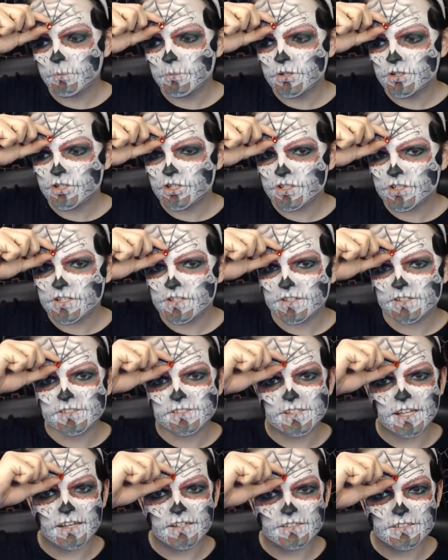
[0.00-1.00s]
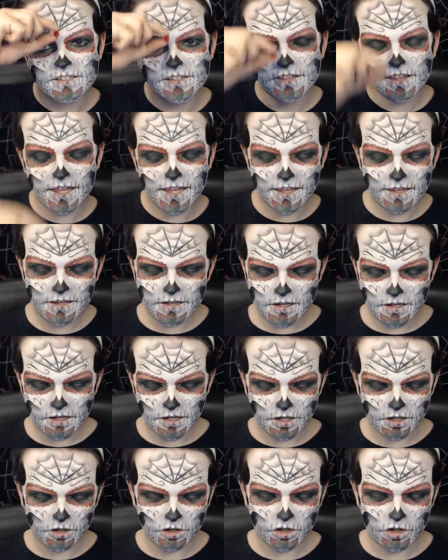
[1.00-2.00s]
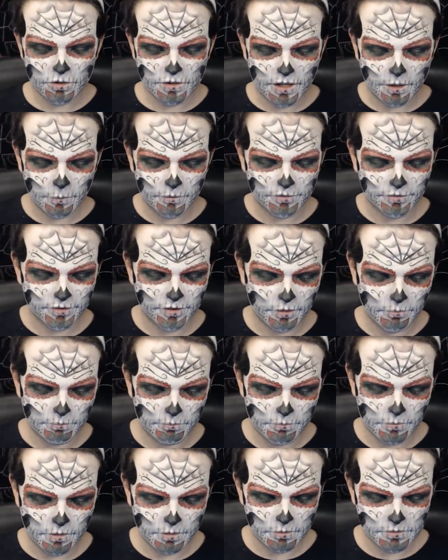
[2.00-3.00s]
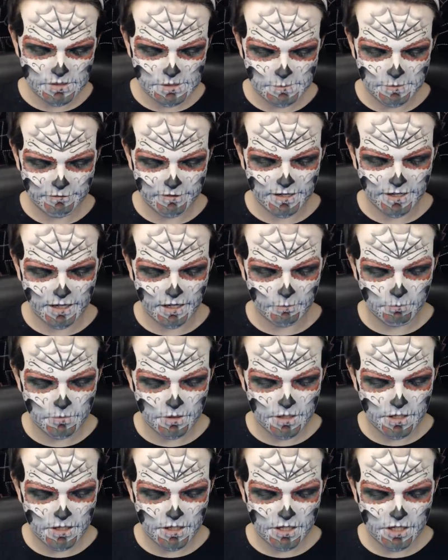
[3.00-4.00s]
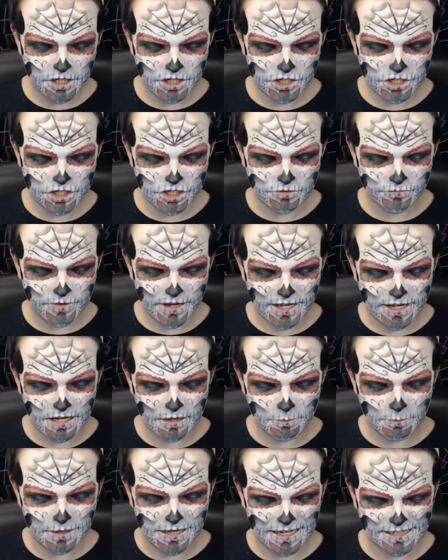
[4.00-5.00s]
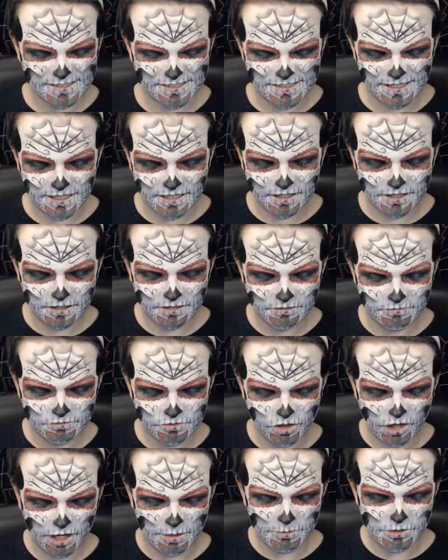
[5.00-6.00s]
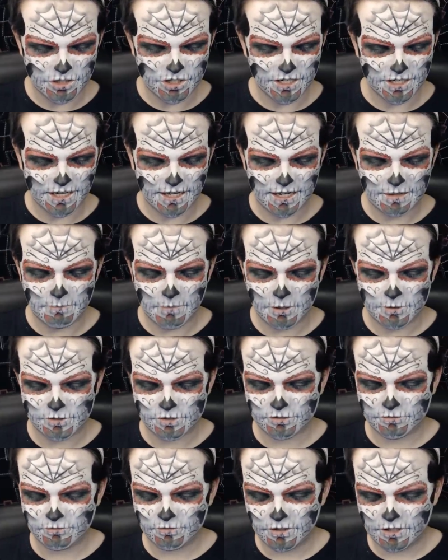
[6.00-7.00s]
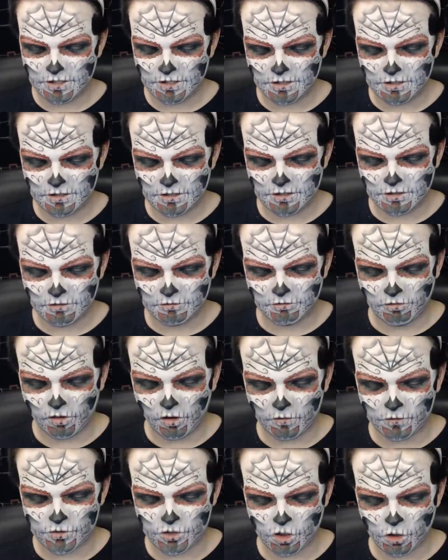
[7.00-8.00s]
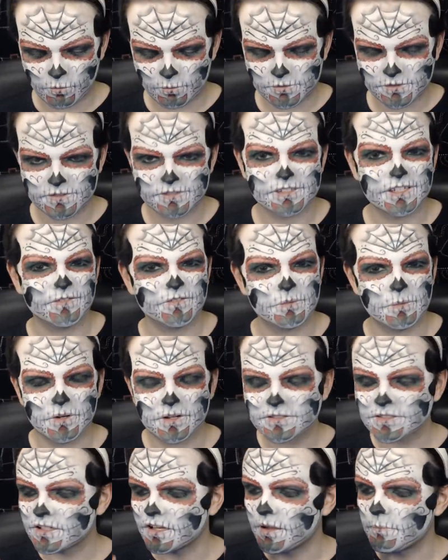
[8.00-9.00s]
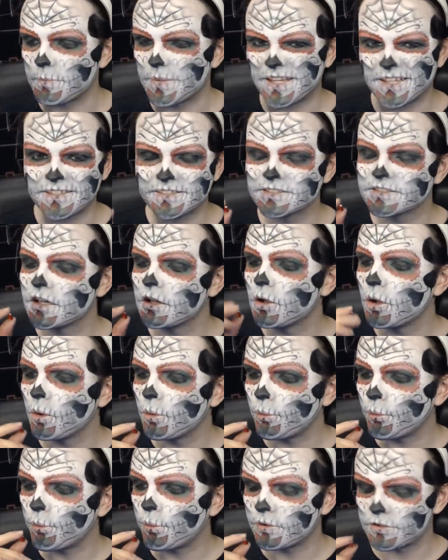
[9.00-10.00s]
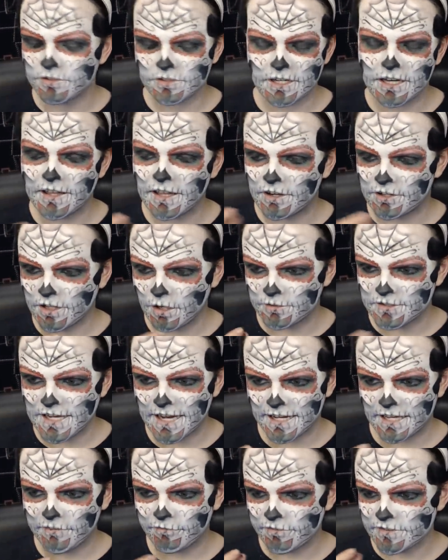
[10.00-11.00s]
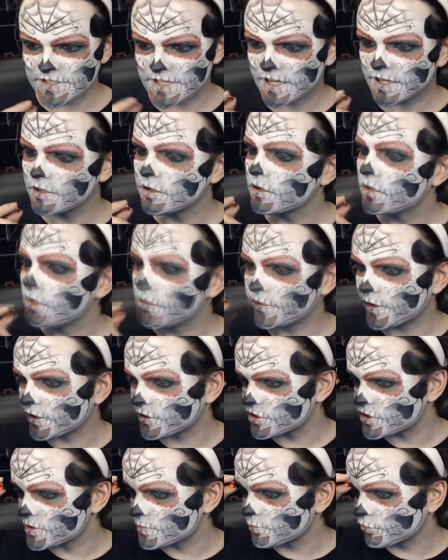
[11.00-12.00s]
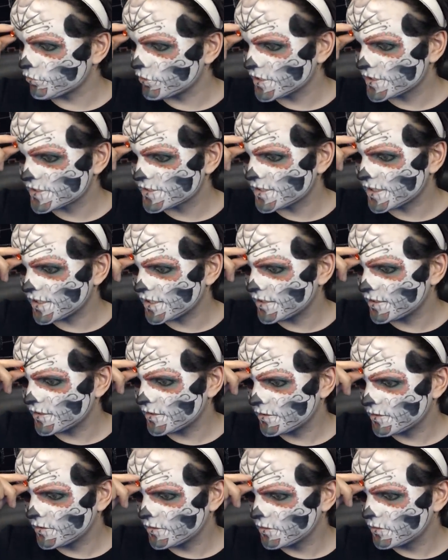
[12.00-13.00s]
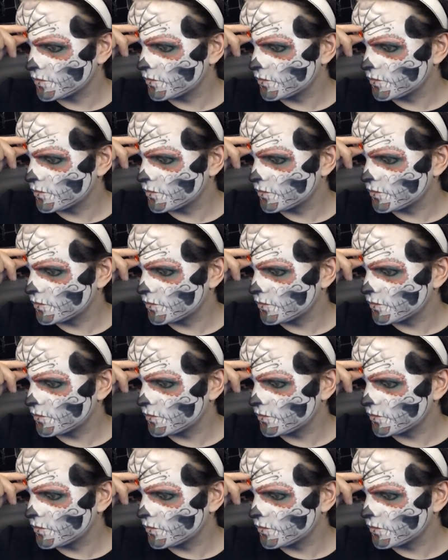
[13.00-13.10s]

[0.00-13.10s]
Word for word: diamond just in the centre there. And I'll glue that with some spirit gum. It's just a regular plastic diamond. You can get it at most craft shops and stuff, to be honest, like beads. I'm just going to let that go tacky for a second, and I can just press that